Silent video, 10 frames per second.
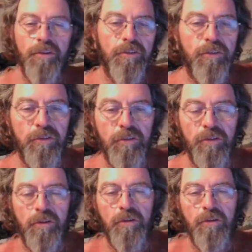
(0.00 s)
takes
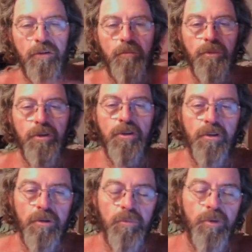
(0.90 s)

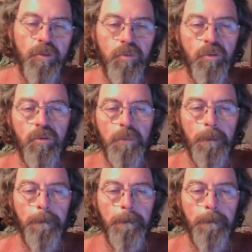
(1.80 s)
many people